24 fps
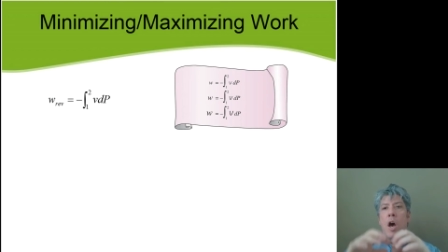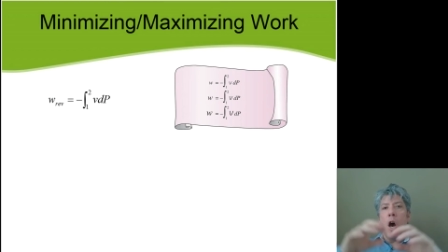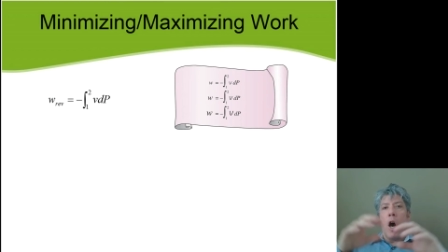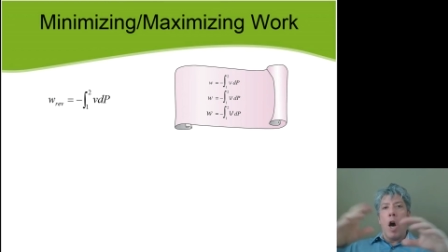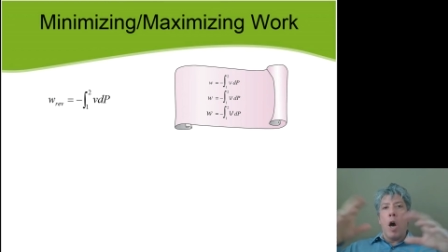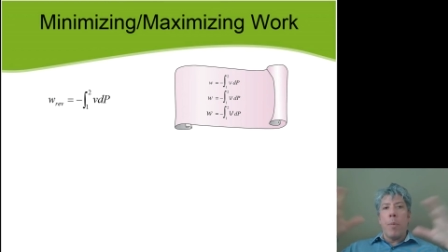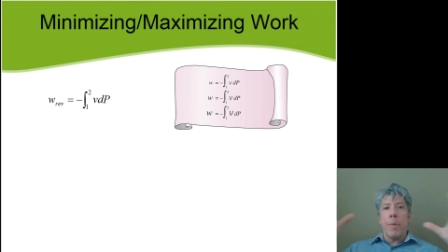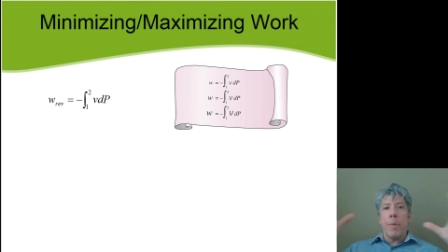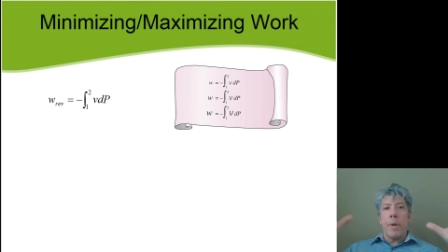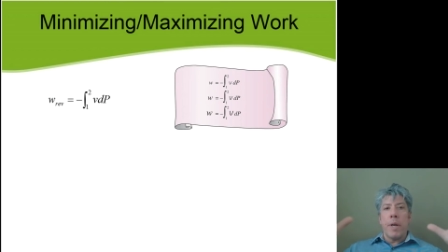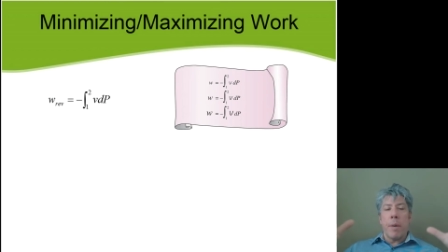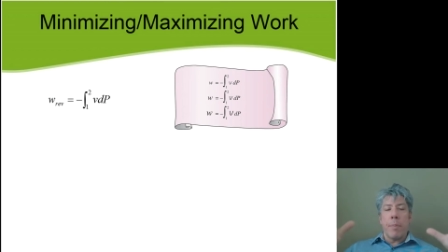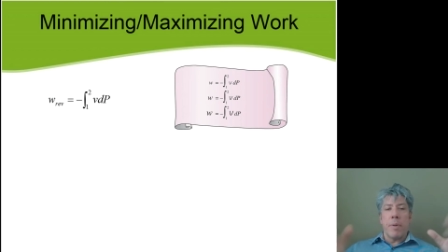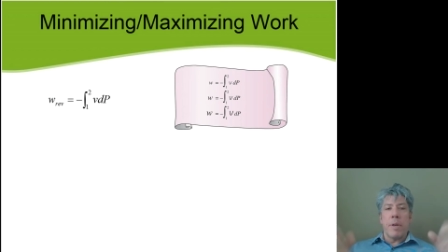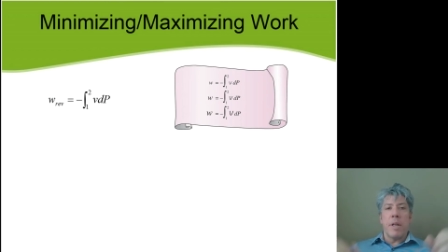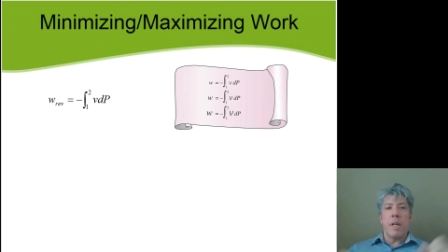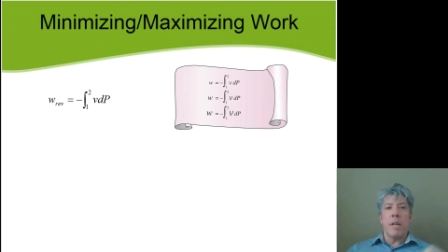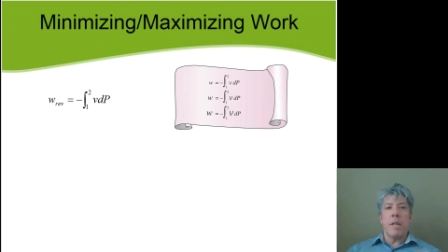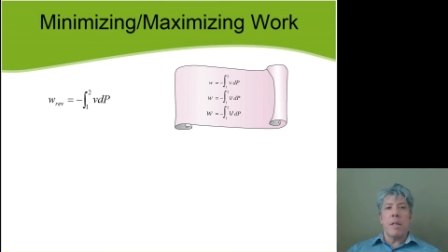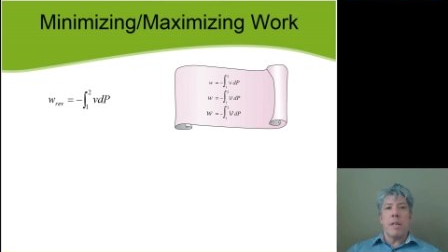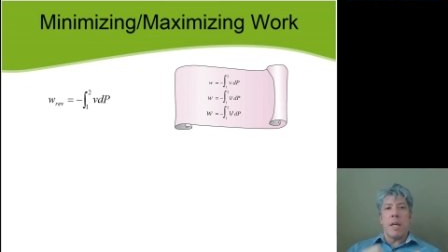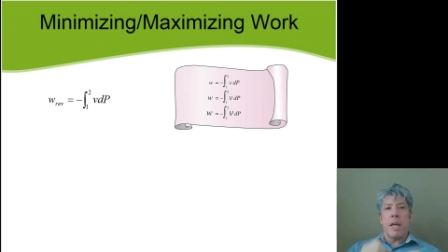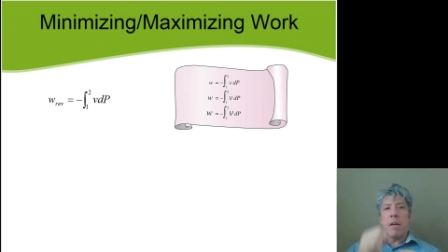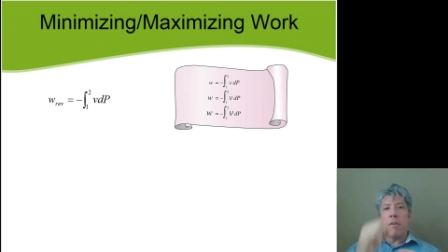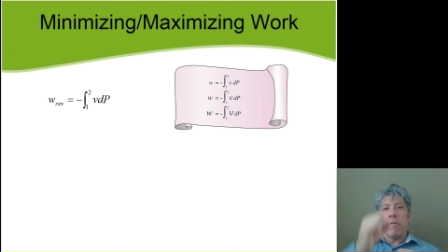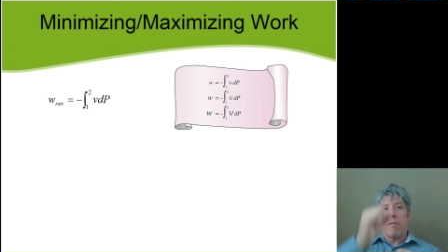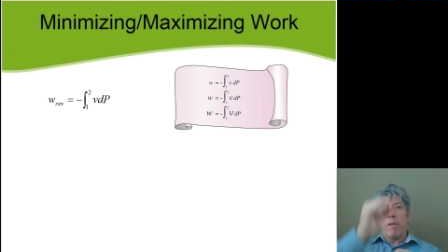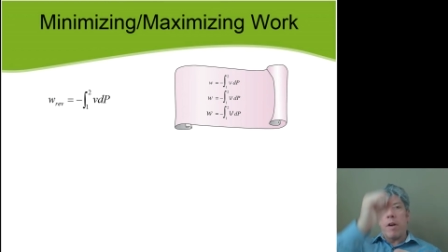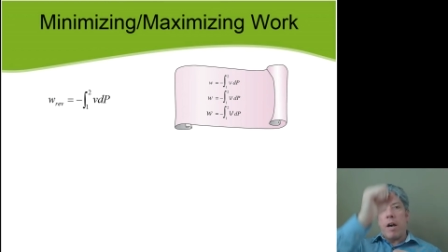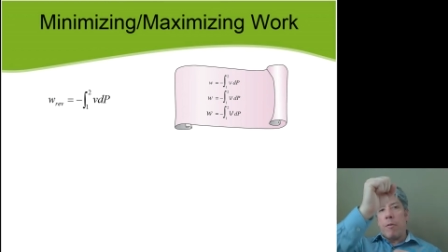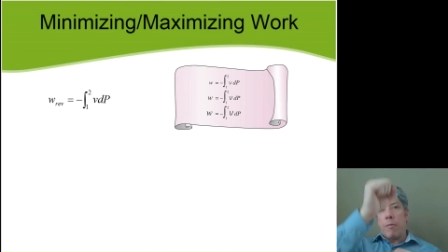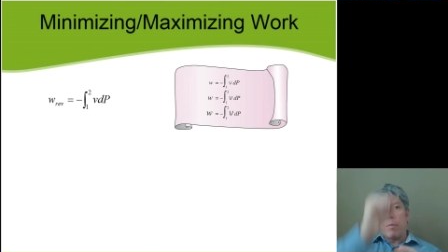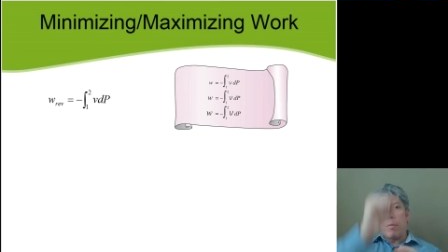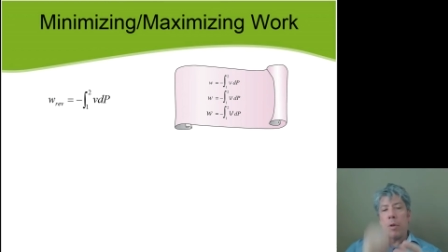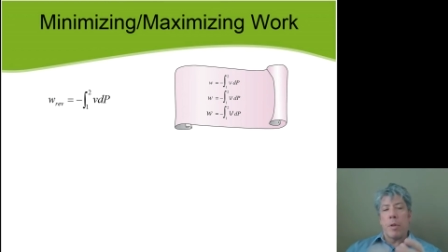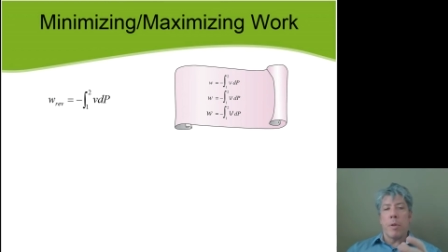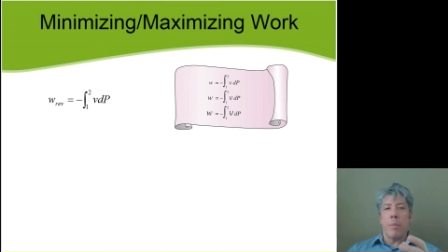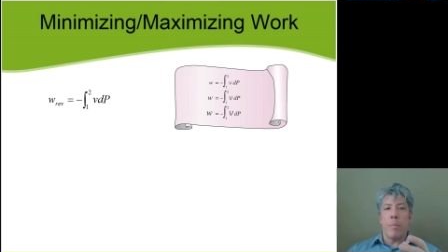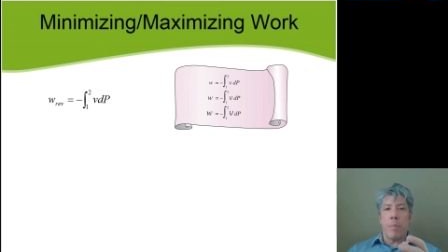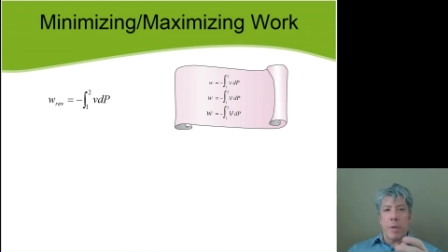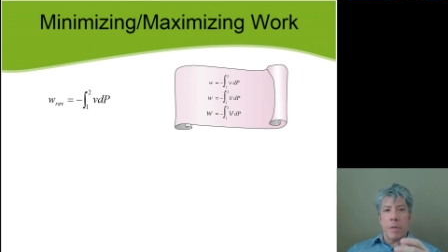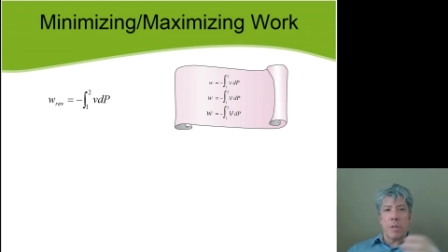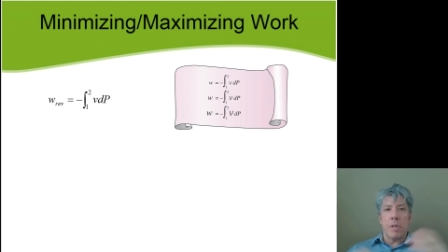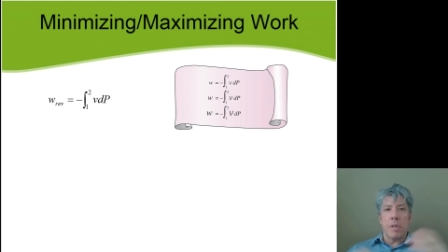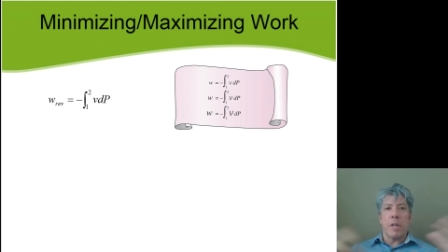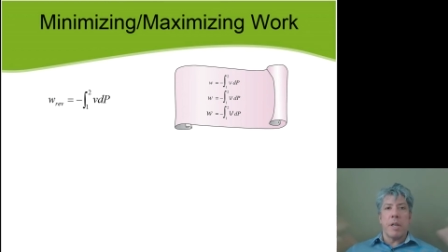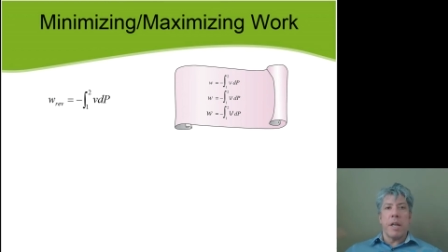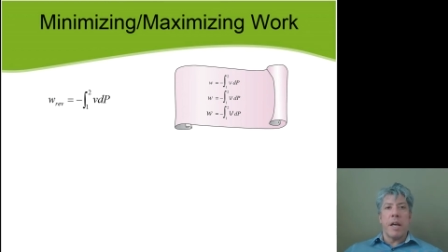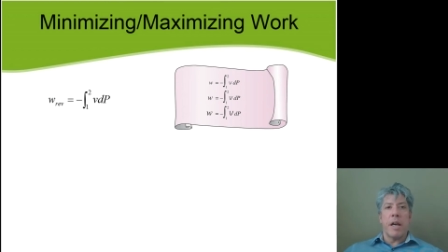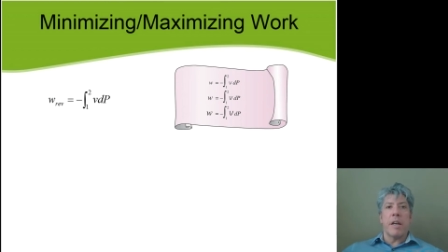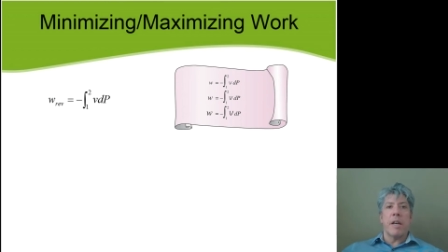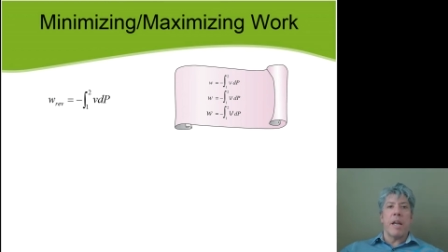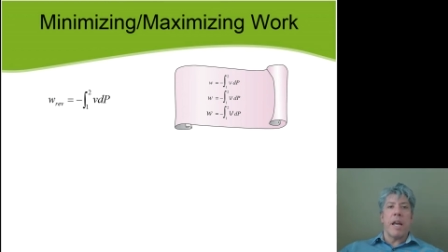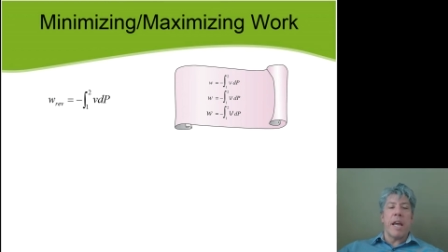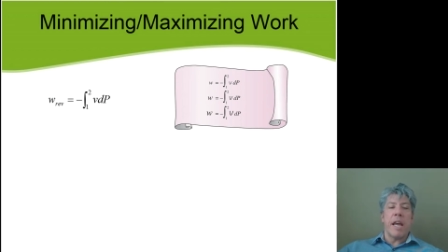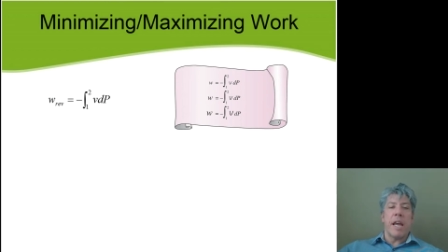open up an intake valve, pull the piston down,